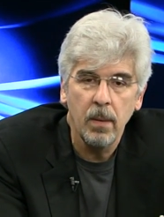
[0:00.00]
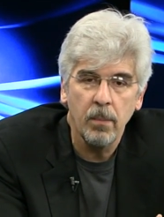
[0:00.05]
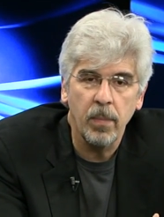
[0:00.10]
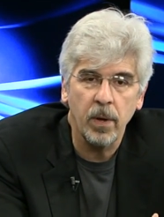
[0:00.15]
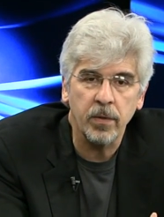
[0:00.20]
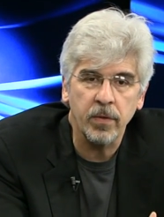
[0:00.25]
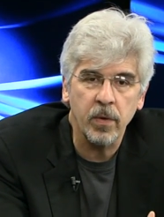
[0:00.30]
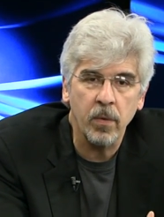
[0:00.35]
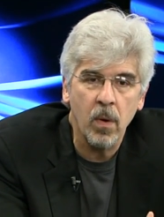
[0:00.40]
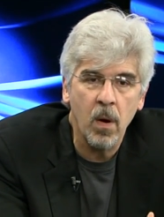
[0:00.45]

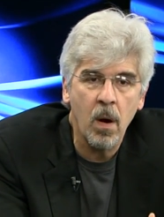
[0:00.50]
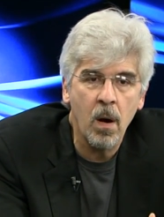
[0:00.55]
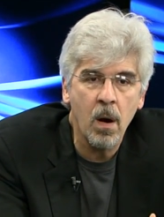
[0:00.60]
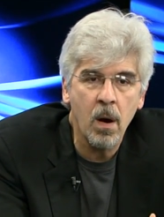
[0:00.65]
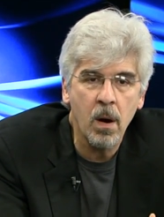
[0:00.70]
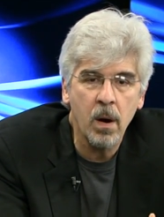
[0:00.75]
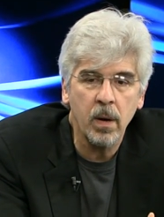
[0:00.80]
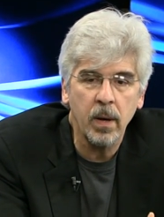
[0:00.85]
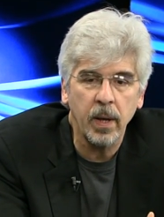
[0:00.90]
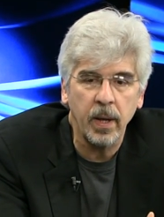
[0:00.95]
but there
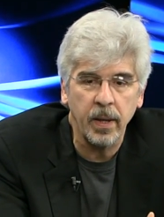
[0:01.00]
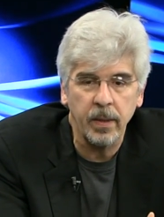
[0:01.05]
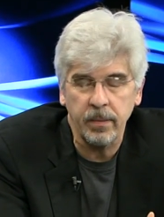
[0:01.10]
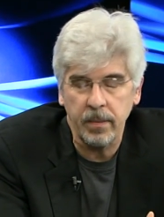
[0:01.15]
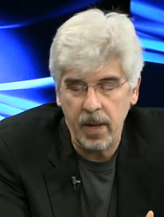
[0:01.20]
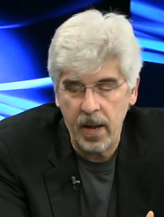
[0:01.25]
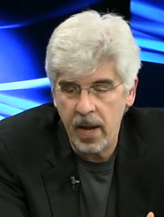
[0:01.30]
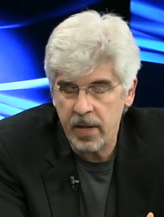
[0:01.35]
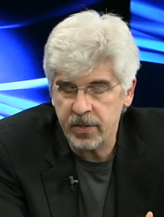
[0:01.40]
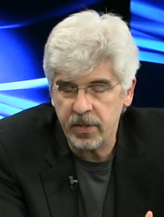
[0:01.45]
are, in,
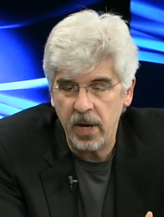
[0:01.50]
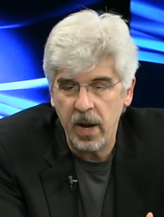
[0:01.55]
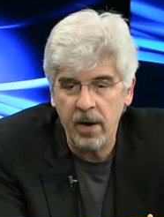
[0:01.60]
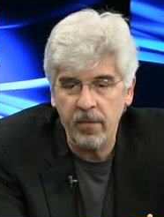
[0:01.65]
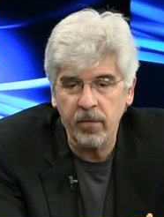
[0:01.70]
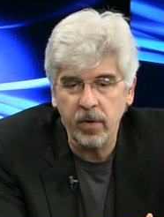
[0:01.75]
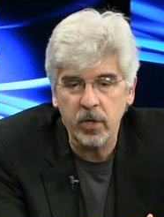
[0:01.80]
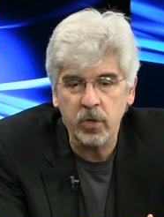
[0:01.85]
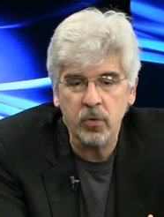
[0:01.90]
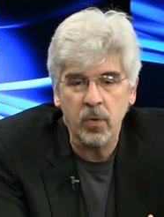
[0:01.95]
as in
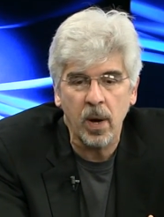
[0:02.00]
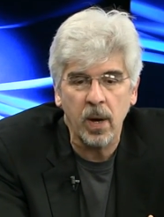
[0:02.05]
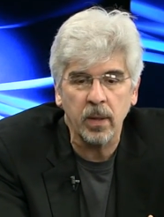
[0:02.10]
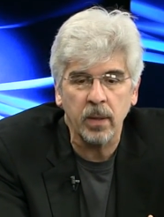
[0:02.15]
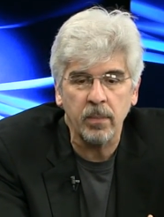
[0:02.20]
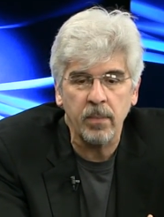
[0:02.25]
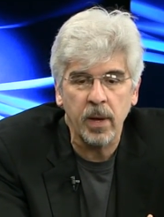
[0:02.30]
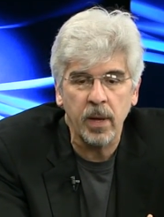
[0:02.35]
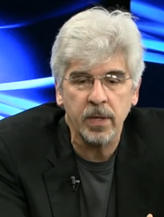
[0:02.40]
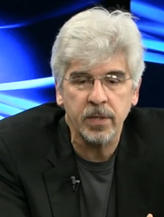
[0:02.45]
every trial
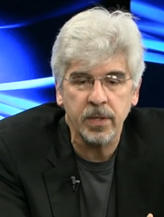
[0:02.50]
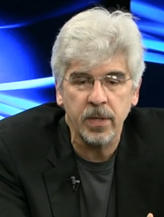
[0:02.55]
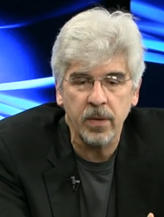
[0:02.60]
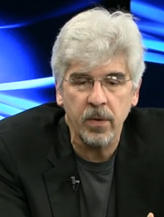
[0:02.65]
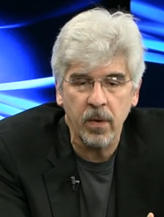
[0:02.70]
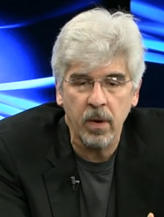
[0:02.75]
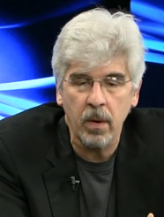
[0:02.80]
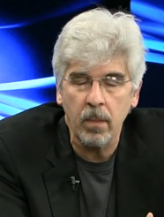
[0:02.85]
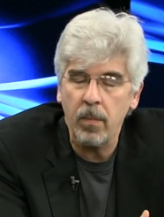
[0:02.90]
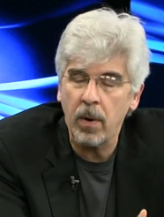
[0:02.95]
in medicine,
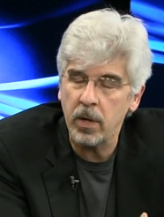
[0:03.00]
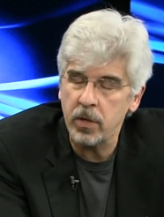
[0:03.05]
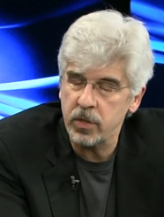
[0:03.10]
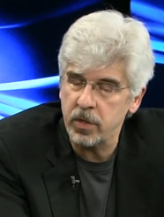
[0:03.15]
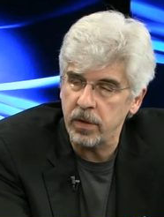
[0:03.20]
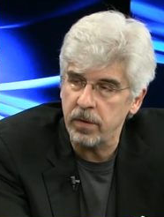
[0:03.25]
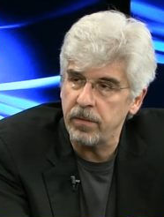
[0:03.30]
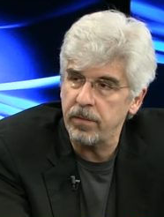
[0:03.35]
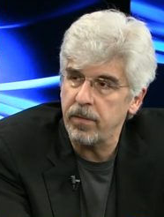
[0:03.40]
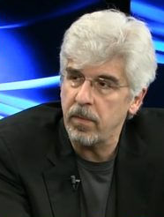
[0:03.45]
there are a bunch
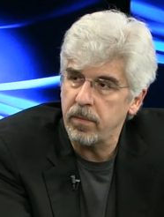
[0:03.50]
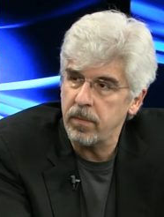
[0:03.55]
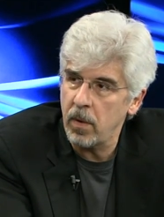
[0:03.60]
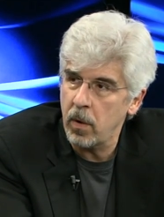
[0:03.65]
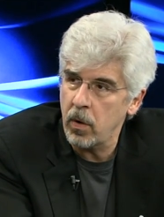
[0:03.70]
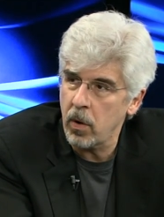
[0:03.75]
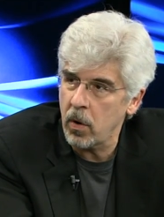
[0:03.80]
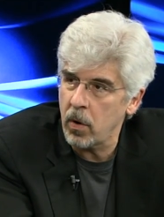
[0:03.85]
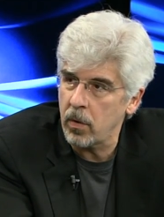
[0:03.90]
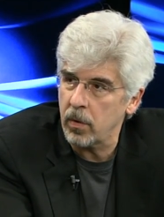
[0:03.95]
of
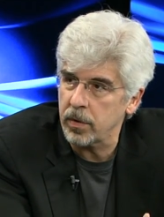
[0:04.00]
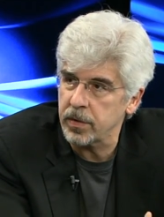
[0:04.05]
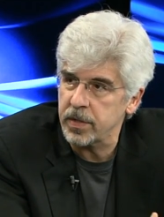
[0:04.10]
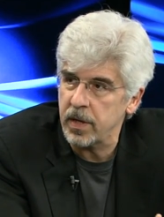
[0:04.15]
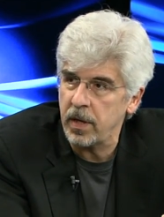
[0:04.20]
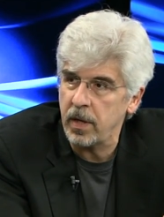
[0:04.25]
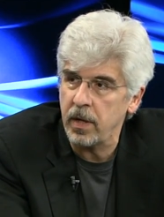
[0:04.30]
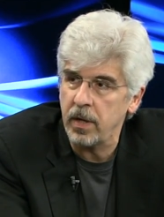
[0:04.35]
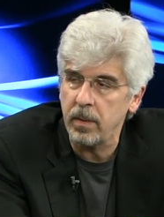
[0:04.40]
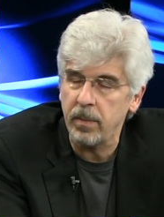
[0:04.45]
hurdles
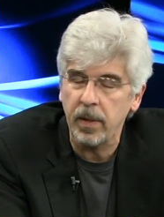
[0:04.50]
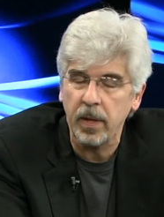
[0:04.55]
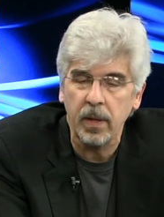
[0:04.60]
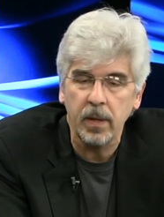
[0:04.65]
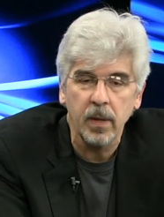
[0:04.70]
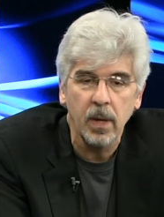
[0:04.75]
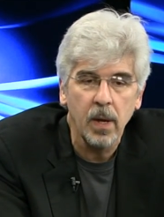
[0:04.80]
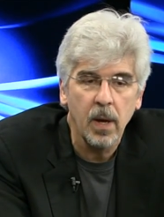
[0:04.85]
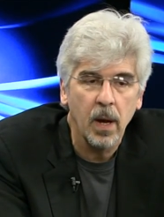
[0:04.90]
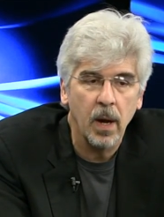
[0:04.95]
that need to be
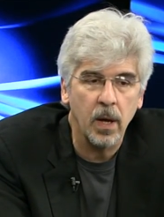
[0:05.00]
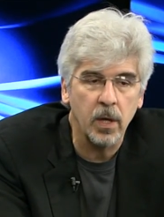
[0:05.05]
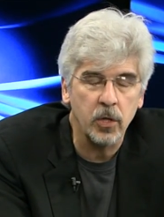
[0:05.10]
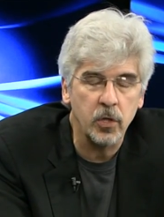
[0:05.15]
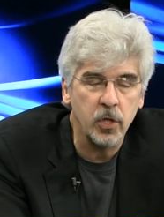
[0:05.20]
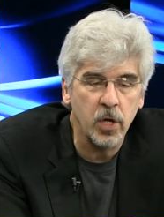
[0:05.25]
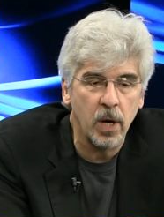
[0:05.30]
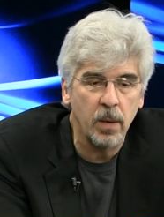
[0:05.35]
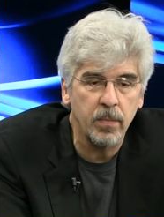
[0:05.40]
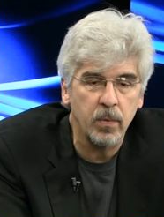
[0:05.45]
uh,
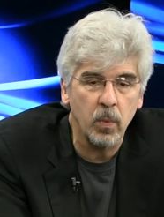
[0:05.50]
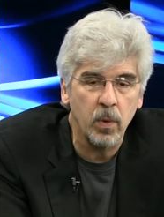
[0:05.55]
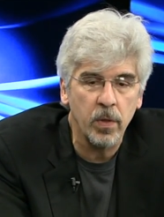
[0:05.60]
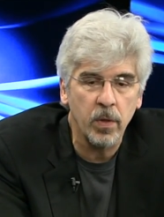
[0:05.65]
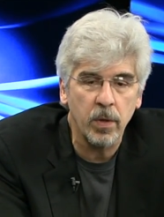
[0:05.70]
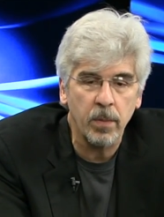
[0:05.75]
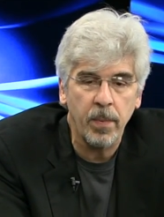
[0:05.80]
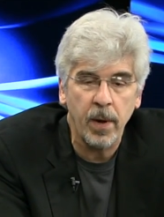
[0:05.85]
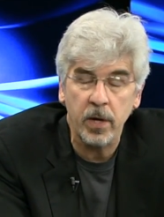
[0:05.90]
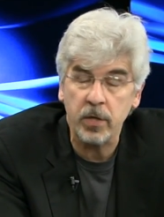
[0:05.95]
jumped,
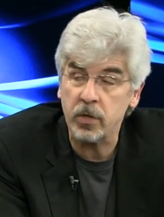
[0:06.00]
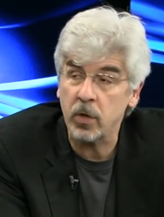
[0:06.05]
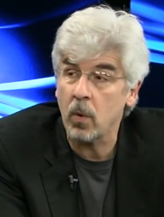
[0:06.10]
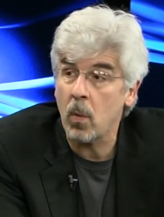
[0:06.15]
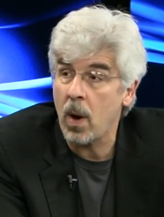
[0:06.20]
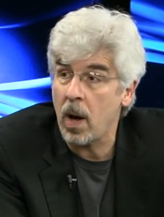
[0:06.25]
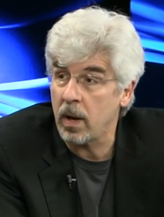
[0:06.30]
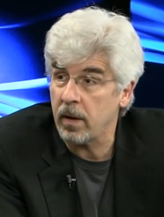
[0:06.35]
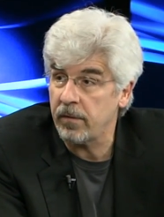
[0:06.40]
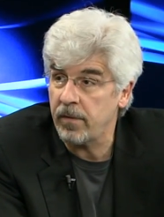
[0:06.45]
whether the patient
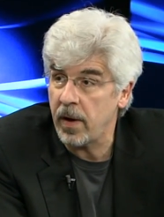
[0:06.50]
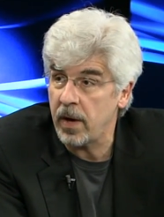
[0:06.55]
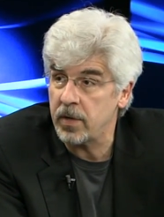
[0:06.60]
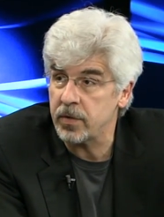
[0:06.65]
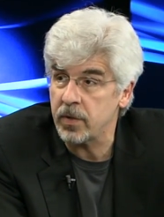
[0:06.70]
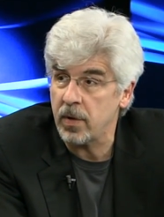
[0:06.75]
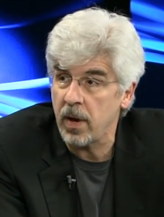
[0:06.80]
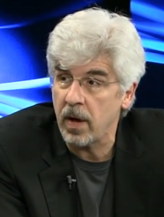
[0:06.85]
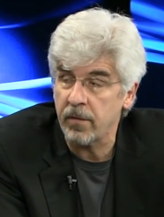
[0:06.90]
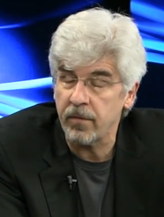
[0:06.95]

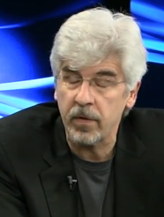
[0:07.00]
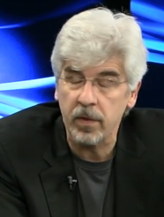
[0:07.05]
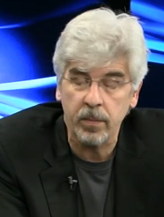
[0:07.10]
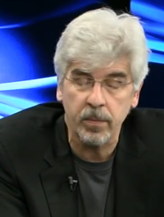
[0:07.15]
qualifies or not for the